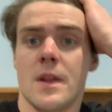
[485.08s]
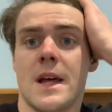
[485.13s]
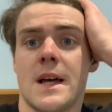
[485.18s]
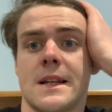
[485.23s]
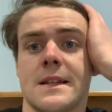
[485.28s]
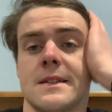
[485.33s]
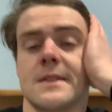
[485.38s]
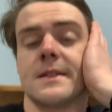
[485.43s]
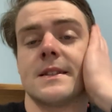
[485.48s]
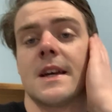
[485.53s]
that
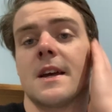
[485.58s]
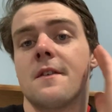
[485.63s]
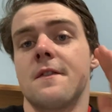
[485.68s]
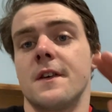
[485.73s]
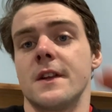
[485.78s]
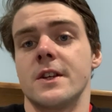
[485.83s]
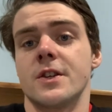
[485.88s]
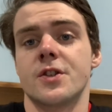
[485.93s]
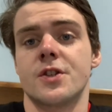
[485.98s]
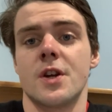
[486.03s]
is the day
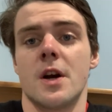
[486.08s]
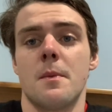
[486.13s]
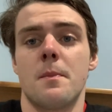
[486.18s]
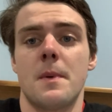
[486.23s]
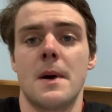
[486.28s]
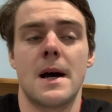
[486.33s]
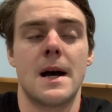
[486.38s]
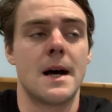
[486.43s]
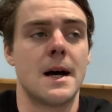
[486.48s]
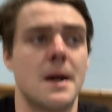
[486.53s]
finished up.
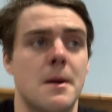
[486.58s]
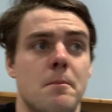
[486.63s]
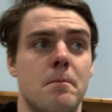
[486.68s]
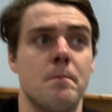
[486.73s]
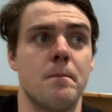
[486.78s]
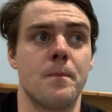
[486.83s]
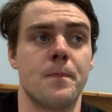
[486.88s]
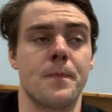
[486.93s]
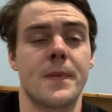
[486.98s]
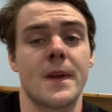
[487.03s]

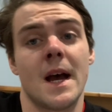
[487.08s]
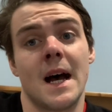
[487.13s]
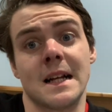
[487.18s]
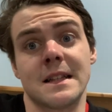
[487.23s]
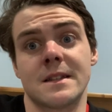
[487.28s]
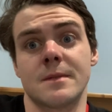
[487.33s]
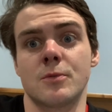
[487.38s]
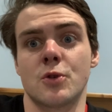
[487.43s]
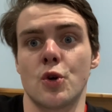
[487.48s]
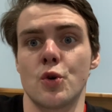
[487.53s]
Had
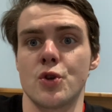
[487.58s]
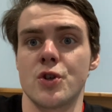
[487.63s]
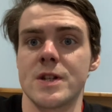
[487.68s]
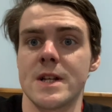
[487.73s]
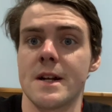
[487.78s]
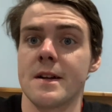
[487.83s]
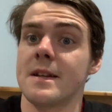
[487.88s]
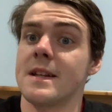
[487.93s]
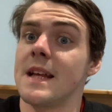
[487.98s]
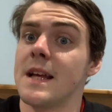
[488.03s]
some coaching
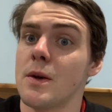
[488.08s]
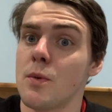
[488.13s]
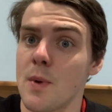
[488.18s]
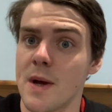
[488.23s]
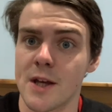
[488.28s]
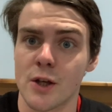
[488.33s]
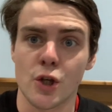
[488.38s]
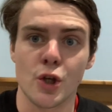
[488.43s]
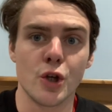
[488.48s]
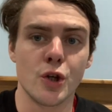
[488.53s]
there tonight, it
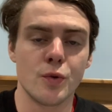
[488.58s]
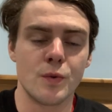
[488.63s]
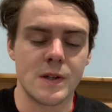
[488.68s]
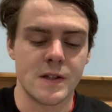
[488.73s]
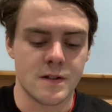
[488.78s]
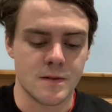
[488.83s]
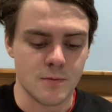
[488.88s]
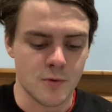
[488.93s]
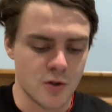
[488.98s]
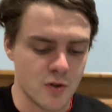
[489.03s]
went good, we had
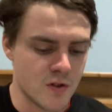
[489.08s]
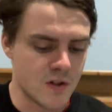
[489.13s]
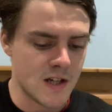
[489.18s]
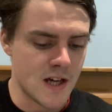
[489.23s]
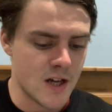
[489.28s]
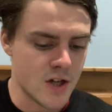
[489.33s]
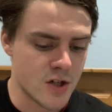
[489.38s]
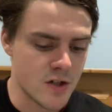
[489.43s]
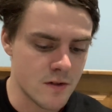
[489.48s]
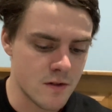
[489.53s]
some good
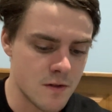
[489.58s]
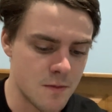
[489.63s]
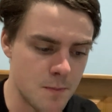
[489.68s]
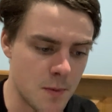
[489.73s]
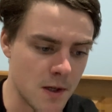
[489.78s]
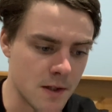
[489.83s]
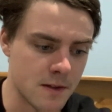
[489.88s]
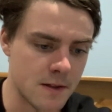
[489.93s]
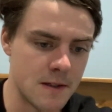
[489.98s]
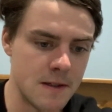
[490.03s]
sessions,
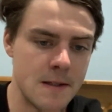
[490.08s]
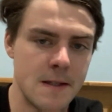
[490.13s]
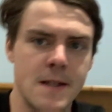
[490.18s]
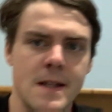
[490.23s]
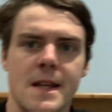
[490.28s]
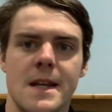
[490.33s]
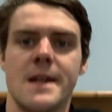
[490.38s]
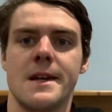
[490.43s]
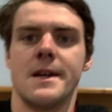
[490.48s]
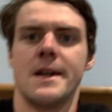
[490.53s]
but
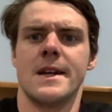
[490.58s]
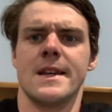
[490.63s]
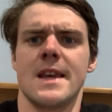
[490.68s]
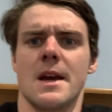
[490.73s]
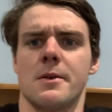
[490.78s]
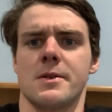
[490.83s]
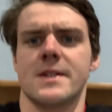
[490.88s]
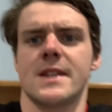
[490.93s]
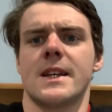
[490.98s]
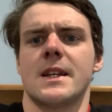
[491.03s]
yeah, I
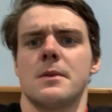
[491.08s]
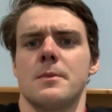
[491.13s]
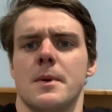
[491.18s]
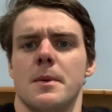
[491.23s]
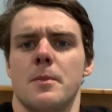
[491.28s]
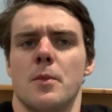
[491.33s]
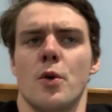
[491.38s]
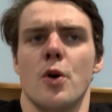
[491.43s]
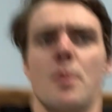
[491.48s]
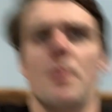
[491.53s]
was thinking a bit
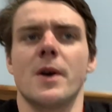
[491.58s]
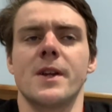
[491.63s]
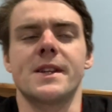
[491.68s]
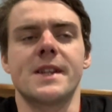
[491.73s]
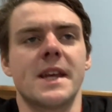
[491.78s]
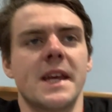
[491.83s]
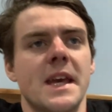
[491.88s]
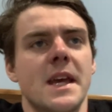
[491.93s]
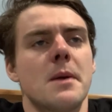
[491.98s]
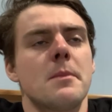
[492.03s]
more about the
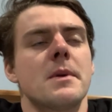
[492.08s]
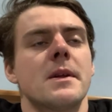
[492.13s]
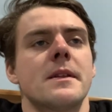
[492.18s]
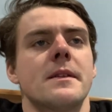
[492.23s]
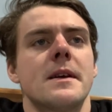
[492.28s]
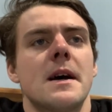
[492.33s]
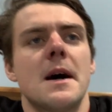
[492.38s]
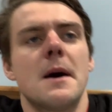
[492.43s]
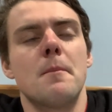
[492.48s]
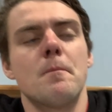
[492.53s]
game,
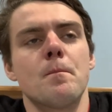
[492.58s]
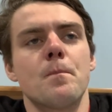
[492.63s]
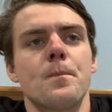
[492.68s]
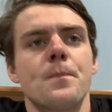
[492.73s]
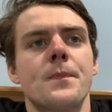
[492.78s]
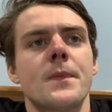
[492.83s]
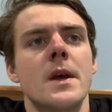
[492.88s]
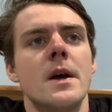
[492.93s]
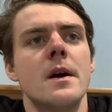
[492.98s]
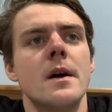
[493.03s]
and
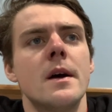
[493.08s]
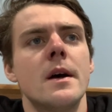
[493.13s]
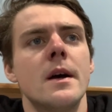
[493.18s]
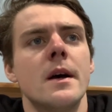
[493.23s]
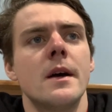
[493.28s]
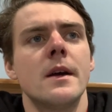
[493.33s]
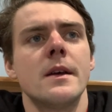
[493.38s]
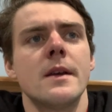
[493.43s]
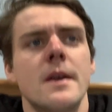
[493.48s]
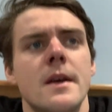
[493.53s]

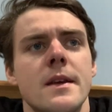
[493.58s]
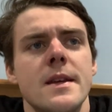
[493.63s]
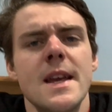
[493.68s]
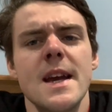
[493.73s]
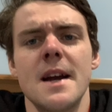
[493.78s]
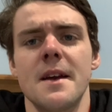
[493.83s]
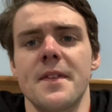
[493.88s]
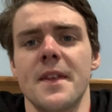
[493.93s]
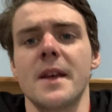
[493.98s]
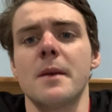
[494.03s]

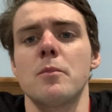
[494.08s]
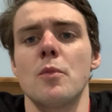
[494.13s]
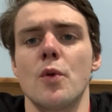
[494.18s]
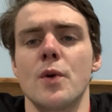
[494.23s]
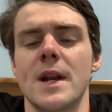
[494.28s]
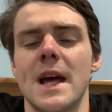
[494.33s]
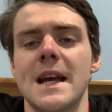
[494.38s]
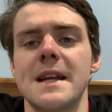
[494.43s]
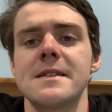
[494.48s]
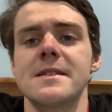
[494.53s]
I think more
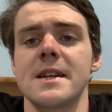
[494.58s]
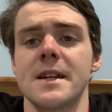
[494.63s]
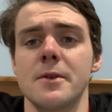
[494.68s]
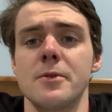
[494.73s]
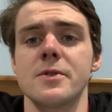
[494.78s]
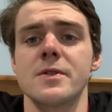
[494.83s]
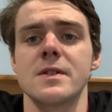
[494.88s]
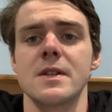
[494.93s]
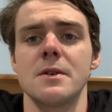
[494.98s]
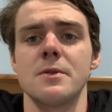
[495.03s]
in hindsight I
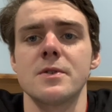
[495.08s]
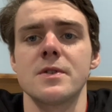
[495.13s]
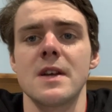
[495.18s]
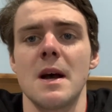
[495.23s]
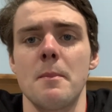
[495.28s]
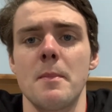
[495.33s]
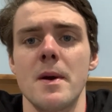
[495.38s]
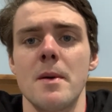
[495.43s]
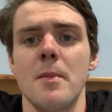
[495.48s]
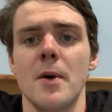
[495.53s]
was
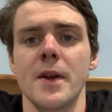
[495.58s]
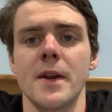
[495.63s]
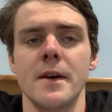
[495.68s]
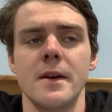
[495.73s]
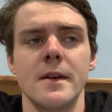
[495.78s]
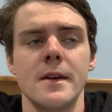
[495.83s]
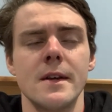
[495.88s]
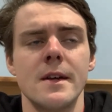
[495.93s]
happy about it.